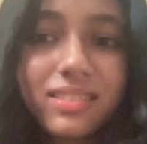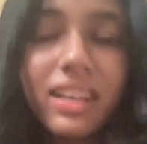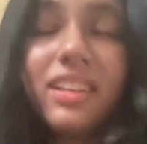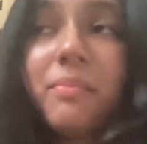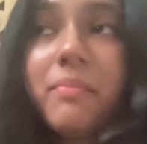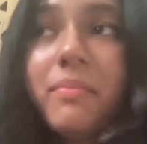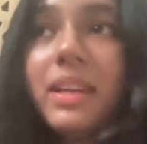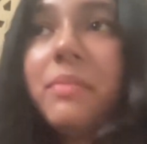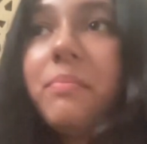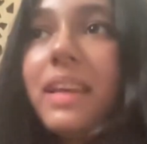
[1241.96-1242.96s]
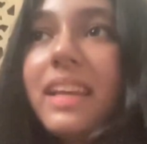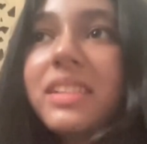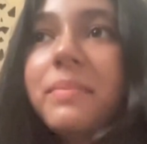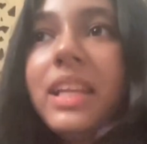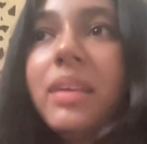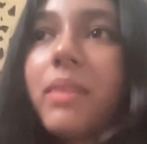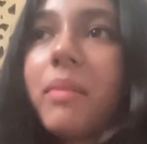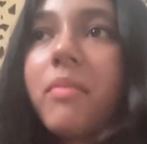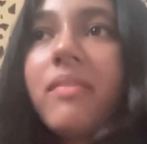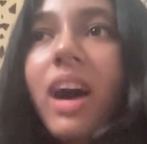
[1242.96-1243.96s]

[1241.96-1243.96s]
It makes me remember